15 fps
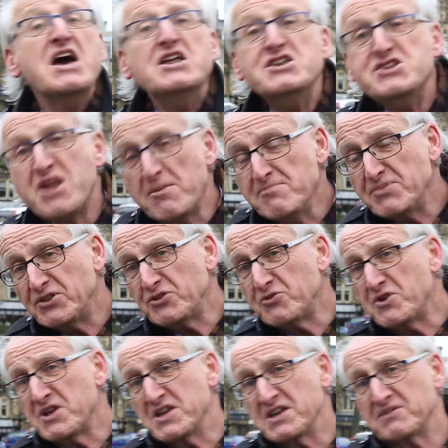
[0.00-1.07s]
Number
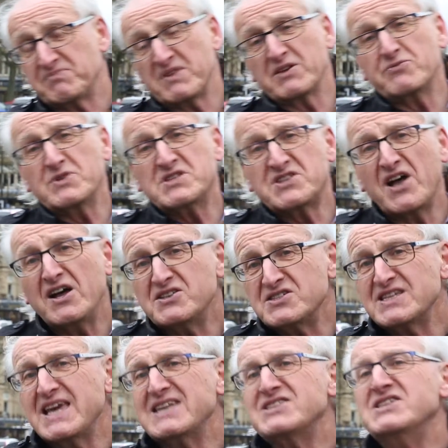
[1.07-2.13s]
3, if we start to
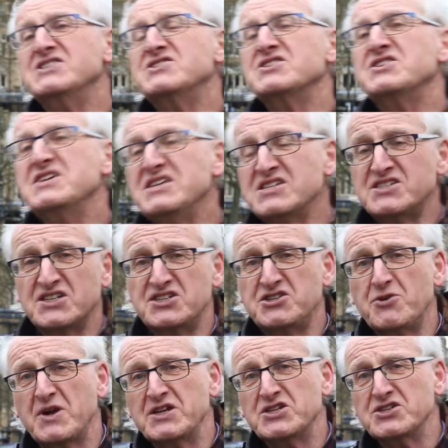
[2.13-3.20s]
get into these
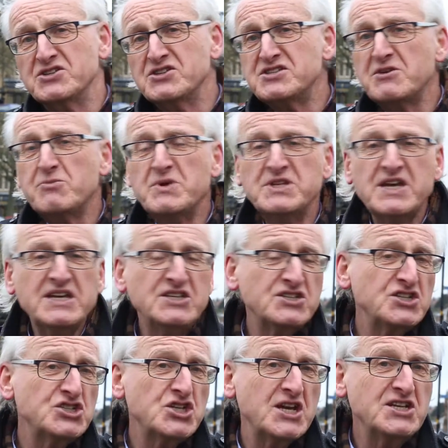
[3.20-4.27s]
situations, then we need to
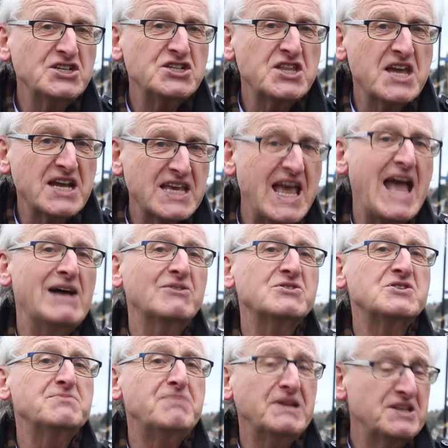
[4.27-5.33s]
change the
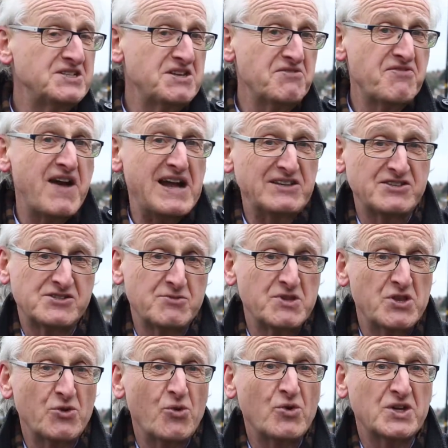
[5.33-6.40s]
accountability factors
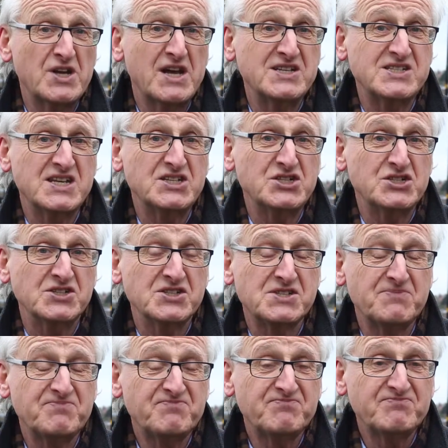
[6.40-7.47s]
within organizations.
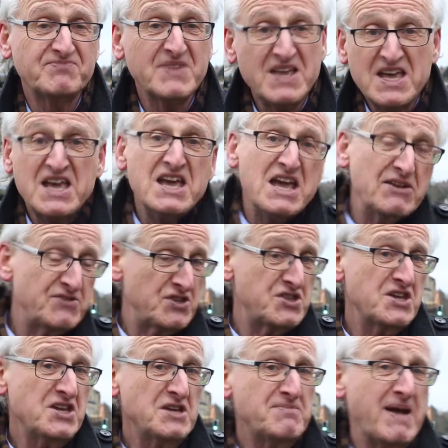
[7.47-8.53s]
If you
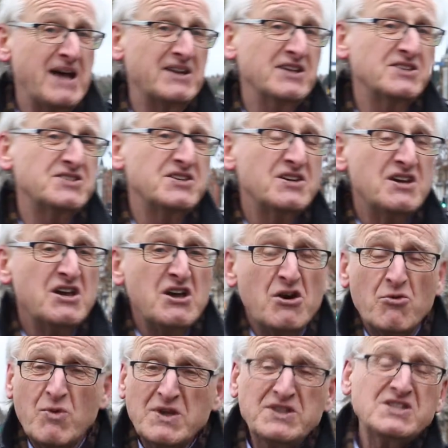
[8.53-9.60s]
think about it,
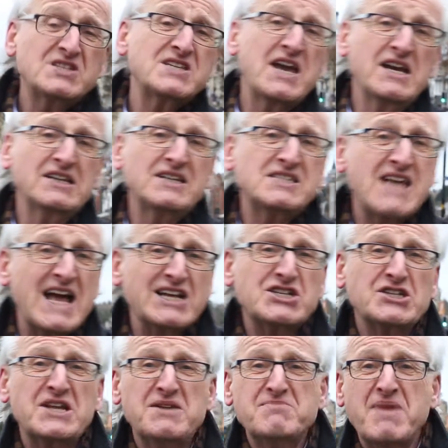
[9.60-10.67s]
when the sale is
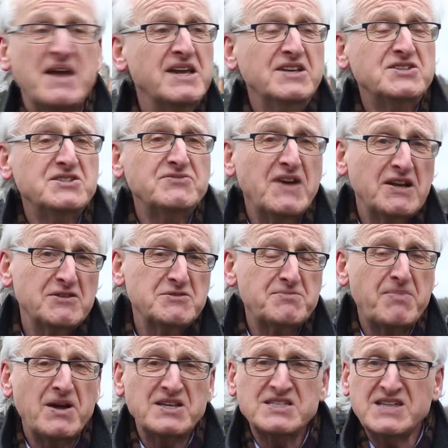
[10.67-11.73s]
actually made, developed
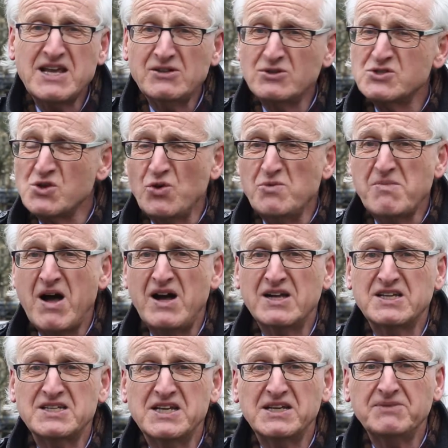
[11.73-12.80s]
by sales or
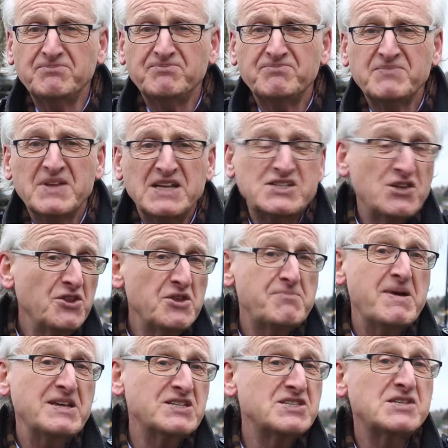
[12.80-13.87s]
marketing, it's on the
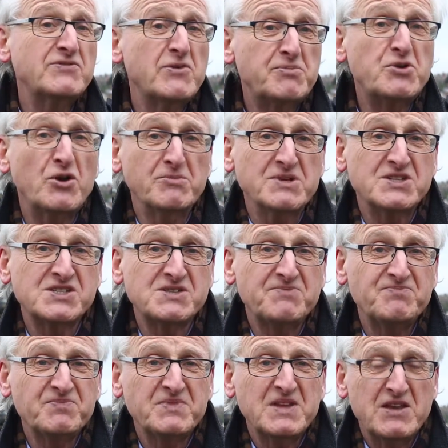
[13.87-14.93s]
basis of a promise.
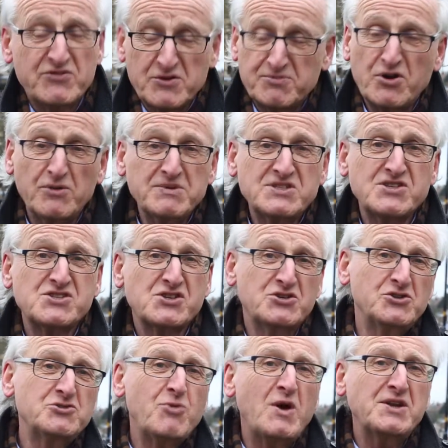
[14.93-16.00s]
If the promise is a
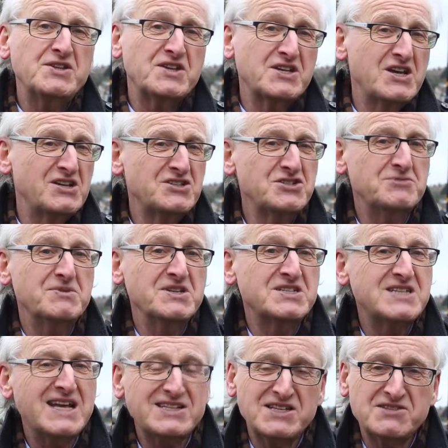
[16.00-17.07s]
good one and the customer is
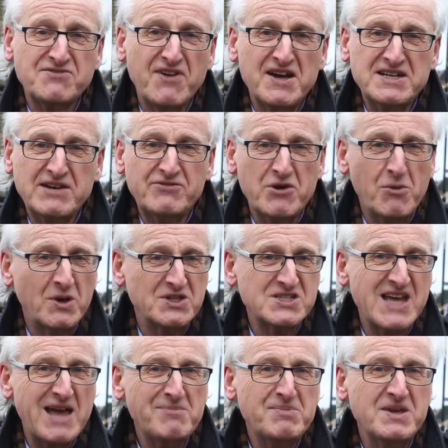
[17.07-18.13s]
satisfied, everyone's
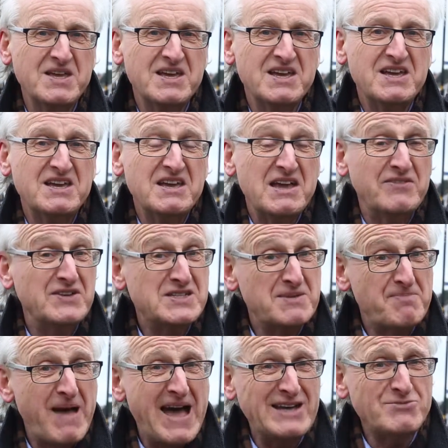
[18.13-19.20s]
happy. If it's a
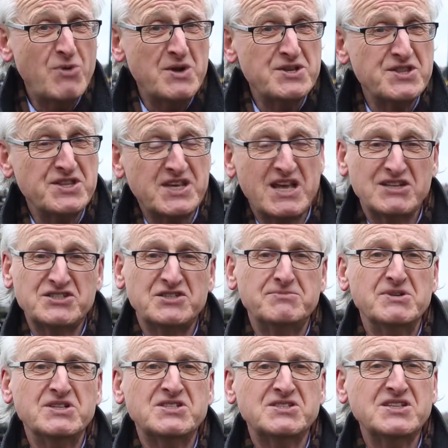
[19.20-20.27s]
bad one and the customer
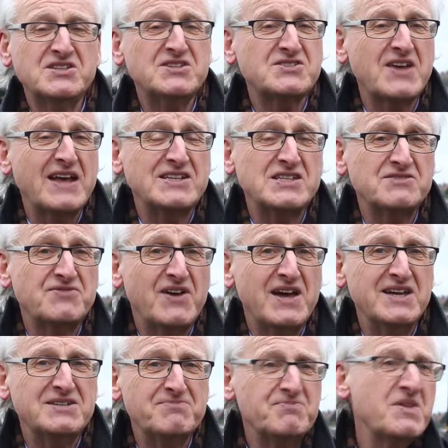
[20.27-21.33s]
is
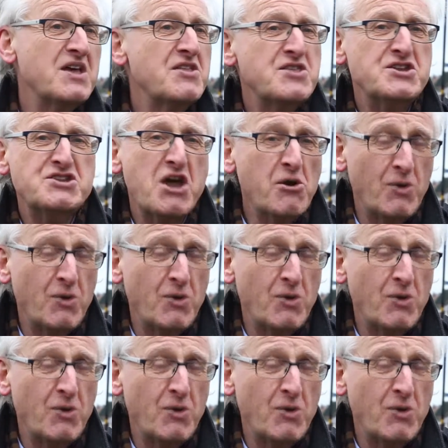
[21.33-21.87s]
dissatisfied, then no